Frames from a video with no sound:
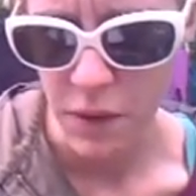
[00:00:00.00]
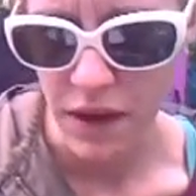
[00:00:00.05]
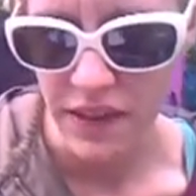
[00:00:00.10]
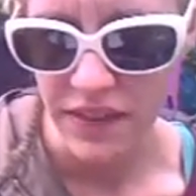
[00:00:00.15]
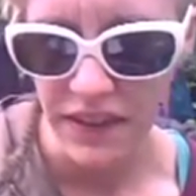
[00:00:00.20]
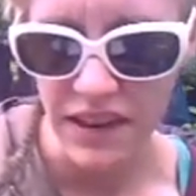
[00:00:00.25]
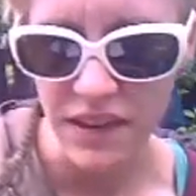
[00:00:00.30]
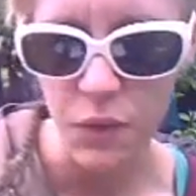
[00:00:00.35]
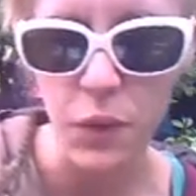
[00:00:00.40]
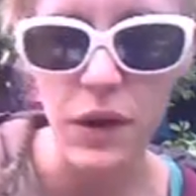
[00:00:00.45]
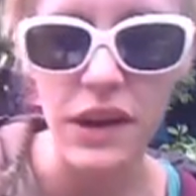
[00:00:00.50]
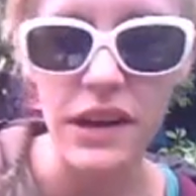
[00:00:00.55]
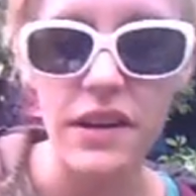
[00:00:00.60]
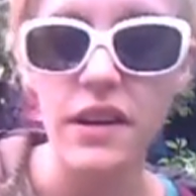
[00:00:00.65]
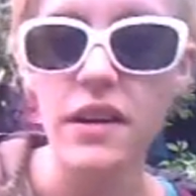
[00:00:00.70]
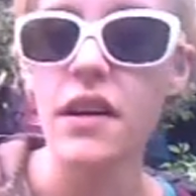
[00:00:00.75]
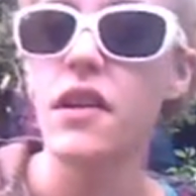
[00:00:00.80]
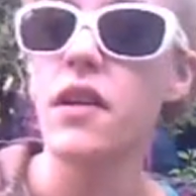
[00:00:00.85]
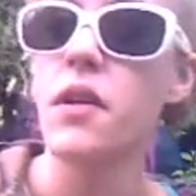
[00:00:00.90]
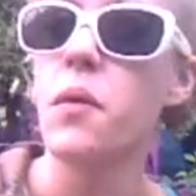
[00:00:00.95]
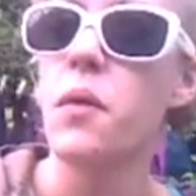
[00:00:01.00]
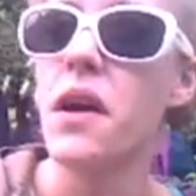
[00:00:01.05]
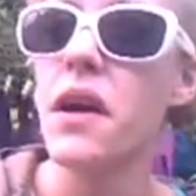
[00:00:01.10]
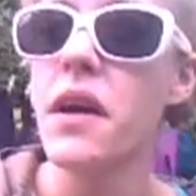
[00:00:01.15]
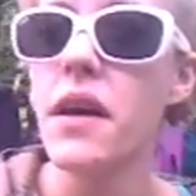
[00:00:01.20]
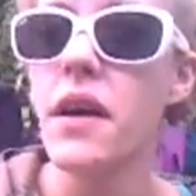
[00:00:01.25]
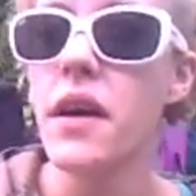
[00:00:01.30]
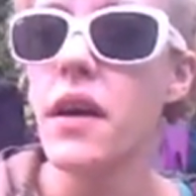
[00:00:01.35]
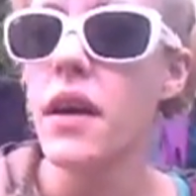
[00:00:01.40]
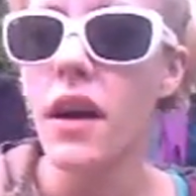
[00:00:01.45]
but I think it's weird and I don't know why.
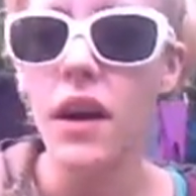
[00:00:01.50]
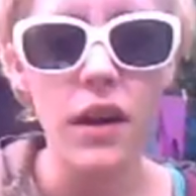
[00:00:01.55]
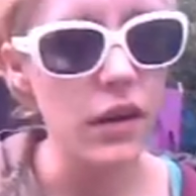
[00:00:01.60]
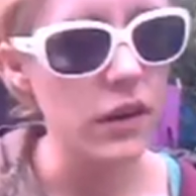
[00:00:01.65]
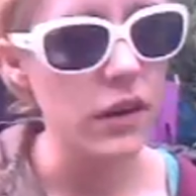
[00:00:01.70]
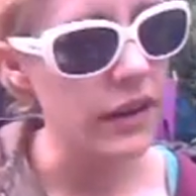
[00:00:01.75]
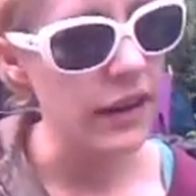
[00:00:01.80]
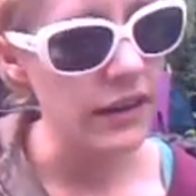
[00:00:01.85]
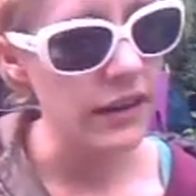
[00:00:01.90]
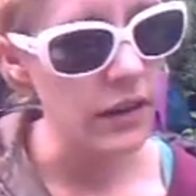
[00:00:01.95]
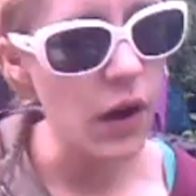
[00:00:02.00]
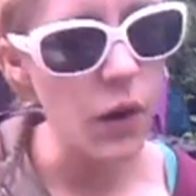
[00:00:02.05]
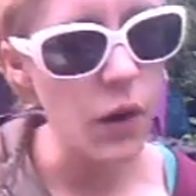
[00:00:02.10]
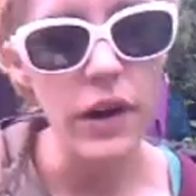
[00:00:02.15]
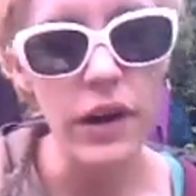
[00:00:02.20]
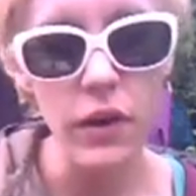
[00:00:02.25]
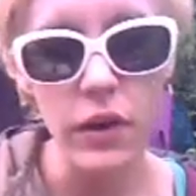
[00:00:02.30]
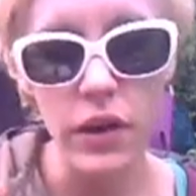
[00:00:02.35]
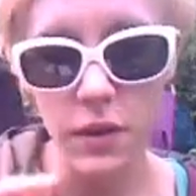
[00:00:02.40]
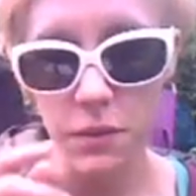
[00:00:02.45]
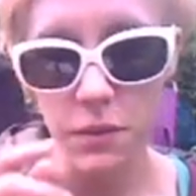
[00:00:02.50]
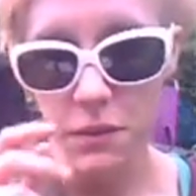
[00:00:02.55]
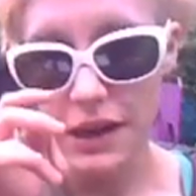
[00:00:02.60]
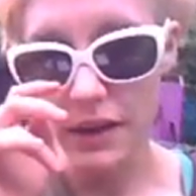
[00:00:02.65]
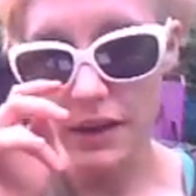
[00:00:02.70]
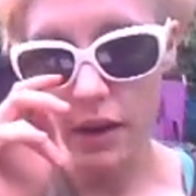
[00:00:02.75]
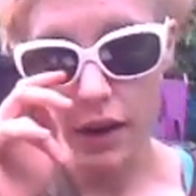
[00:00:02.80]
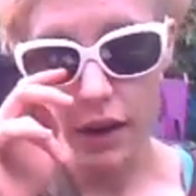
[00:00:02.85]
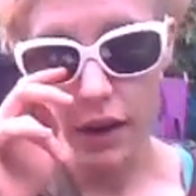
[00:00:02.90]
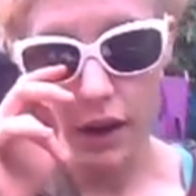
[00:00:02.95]
No, I know what you
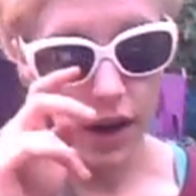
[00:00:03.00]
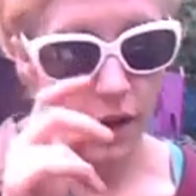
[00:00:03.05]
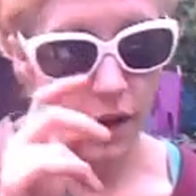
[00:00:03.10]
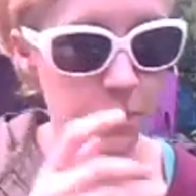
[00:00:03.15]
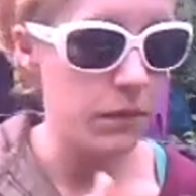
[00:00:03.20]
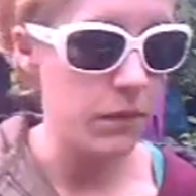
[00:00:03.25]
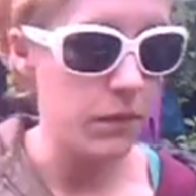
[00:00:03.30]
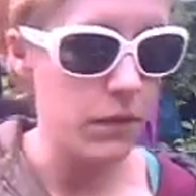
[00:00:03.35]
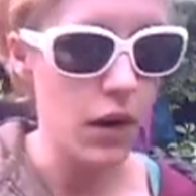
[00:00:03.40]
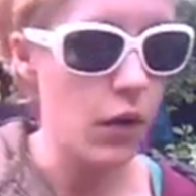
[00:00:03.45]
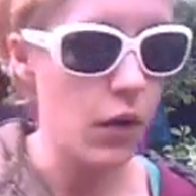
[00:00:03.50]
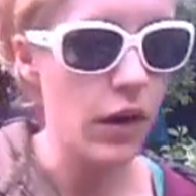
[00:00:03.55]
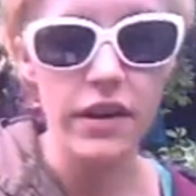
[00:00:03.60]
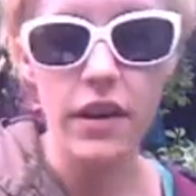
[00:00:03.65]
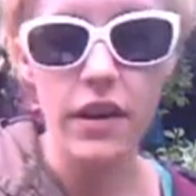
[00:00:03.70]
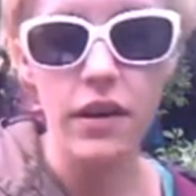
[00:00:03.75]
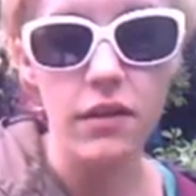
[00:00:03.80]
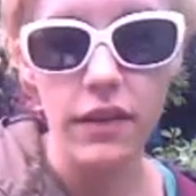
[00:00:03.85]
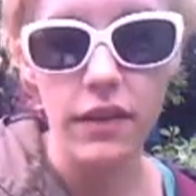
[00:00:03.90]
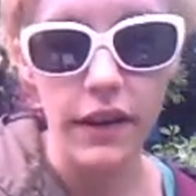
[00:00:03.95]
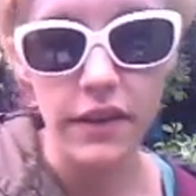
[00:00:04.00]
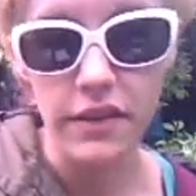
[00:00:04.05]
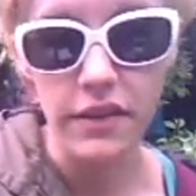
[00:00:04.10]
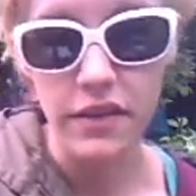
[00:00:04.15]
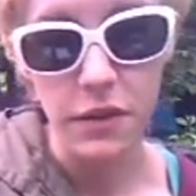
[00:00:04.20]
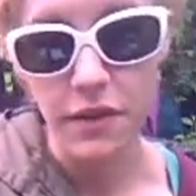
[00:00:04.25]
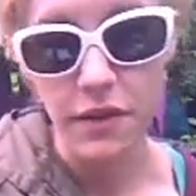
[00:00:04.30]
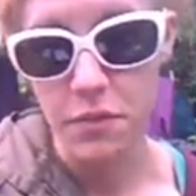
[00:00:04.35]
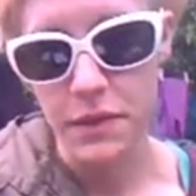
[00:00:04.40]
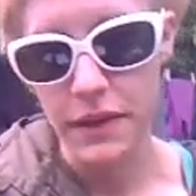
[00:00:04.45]
mean. I don't think I
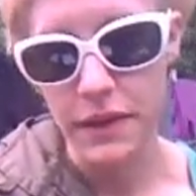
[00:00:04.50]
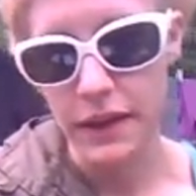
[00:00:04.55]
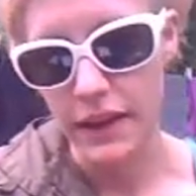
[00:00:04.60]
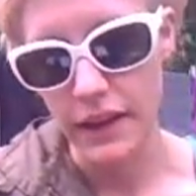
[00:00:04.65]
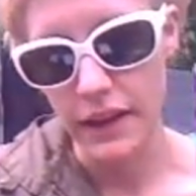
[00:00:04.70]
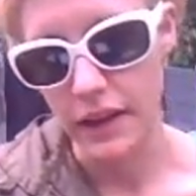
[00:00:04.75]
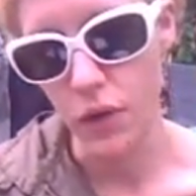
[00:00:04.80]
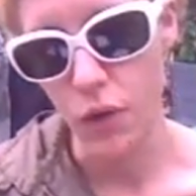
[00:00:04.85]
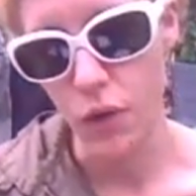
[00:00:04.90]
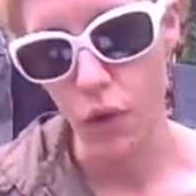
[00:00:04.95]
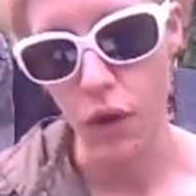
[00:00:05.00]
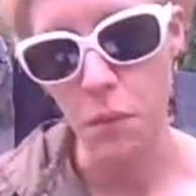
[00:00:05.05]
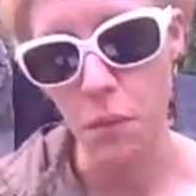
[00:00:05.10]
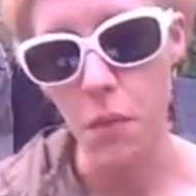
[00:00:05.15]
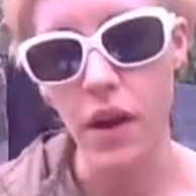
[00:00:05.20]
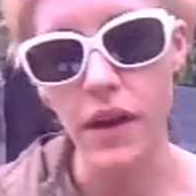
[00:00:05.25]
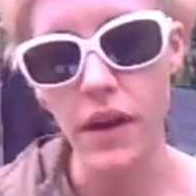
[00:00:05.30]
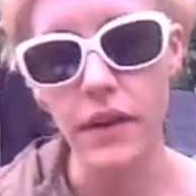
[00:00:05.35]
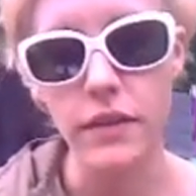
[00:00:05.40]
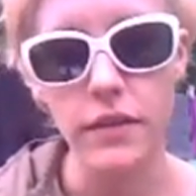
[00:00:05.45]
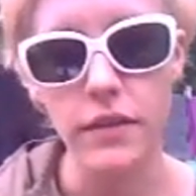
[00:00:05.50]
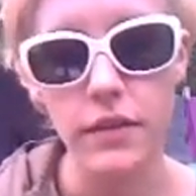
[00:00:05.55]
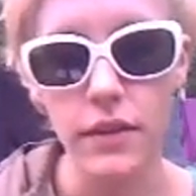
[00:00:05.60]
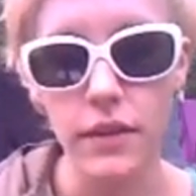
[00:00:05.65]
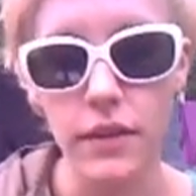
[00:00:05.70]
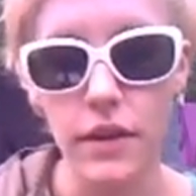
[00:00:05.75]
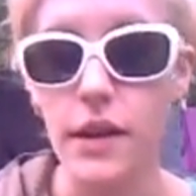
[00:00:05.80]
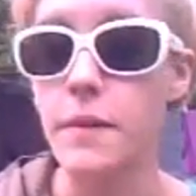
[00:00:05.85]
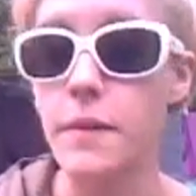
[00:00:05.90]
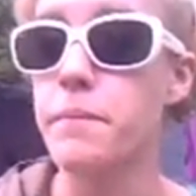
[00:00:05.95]
do have a particularly gory mind.
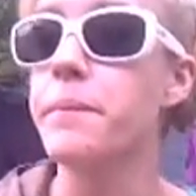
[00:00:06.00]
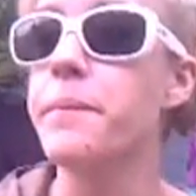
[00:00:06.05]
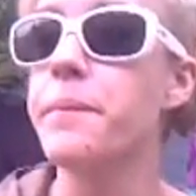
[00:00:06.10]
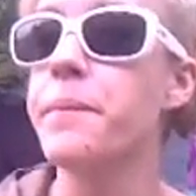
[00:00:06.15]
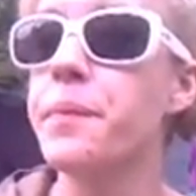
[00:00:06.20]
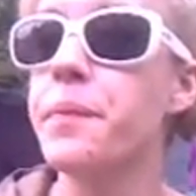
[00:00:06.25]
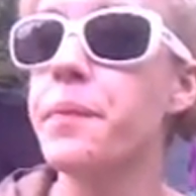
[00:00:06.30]
I'm